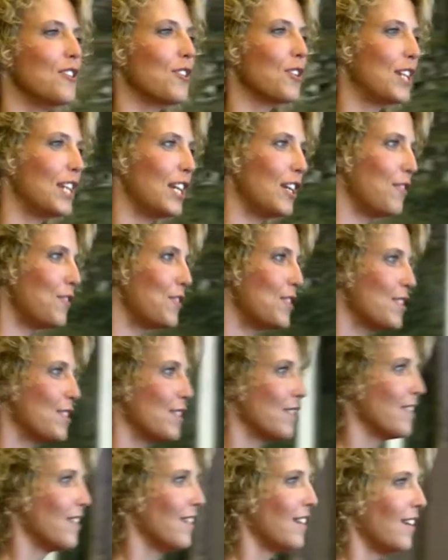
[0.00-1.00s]
your gifts
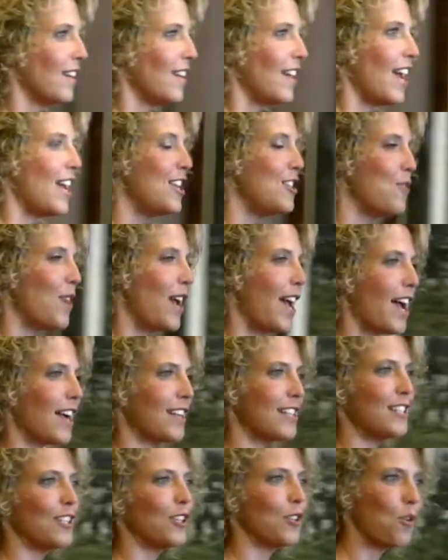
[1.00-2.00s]
and you
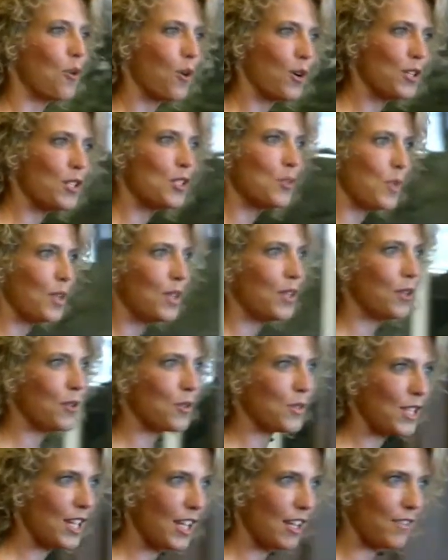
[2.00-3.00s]
act in accordance with
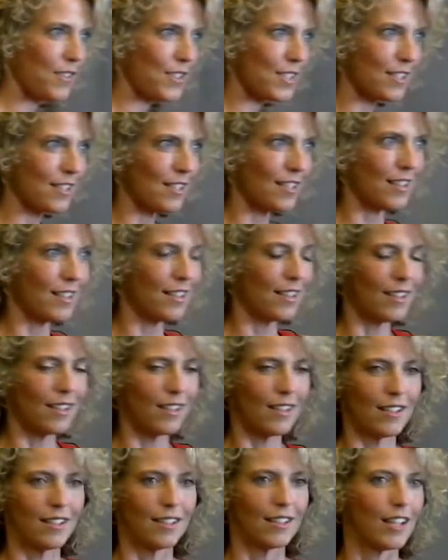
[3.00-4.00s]
those gifts,
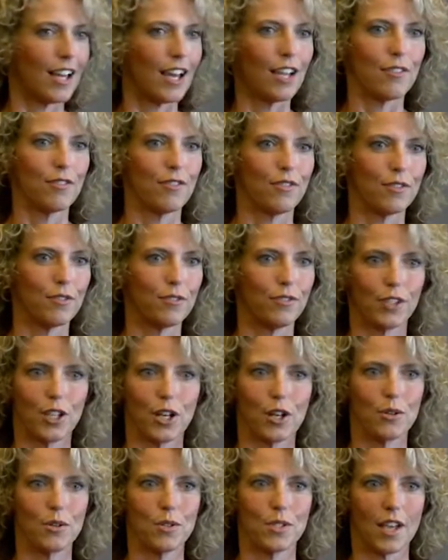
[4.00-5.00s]
life
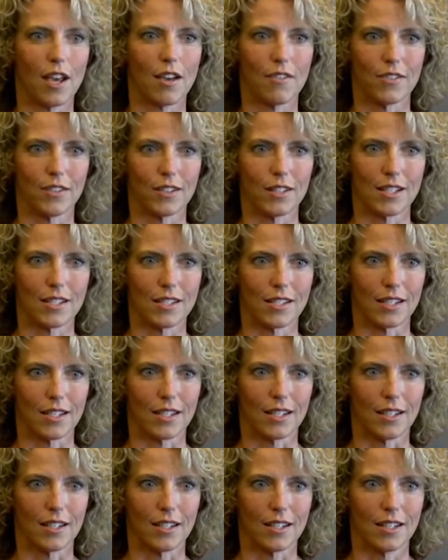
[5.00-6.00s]
flows
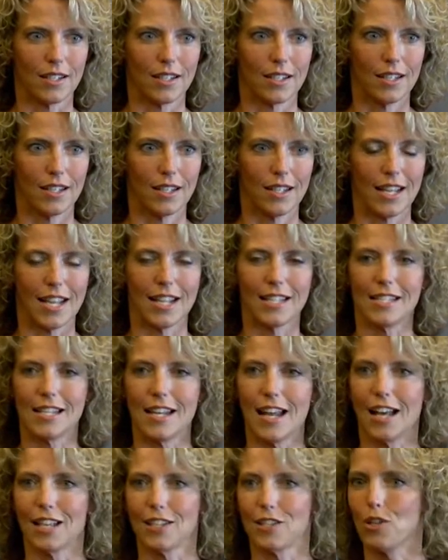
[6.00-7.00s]
effortlessly. It's
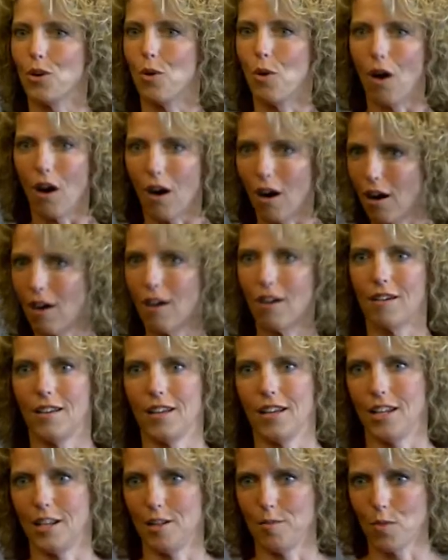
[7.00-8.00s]
not so hard
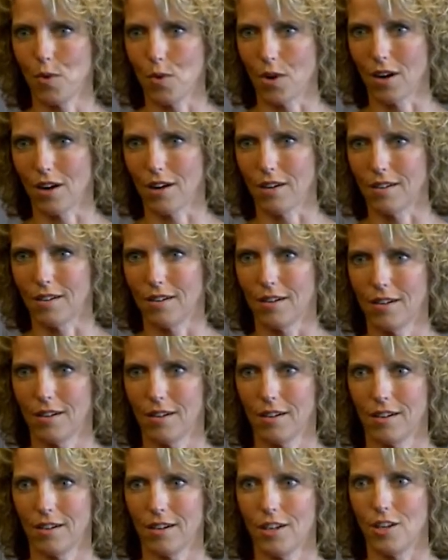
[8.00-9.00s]
anymore.
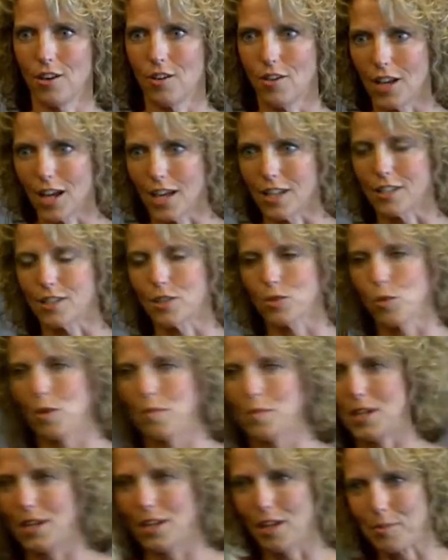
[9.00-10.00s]
You're not
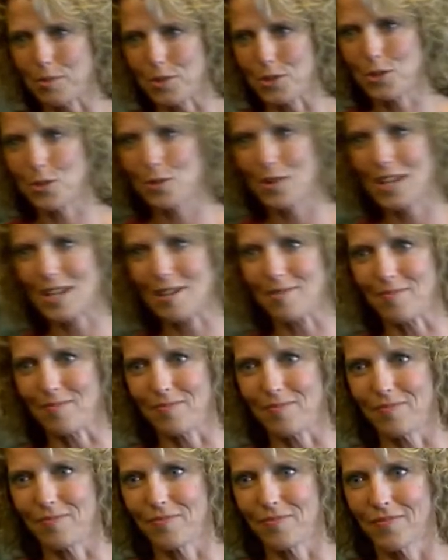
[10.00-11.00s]
swimming upstream.
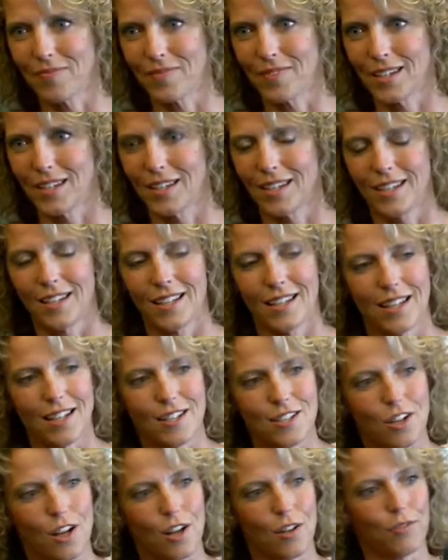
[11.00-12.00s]

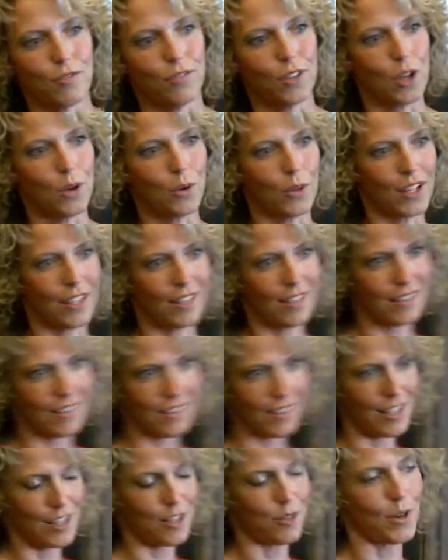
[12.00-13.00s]
It's all flowing
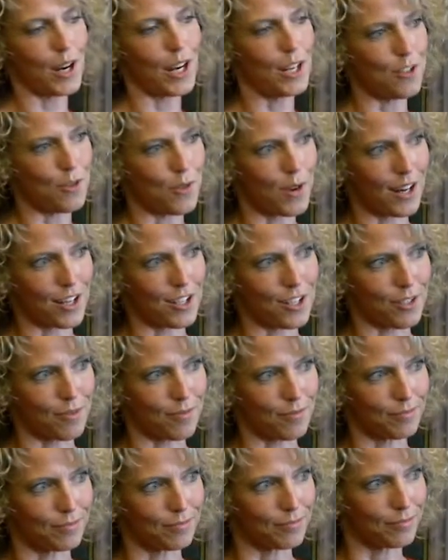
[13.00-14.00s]
in the right direction.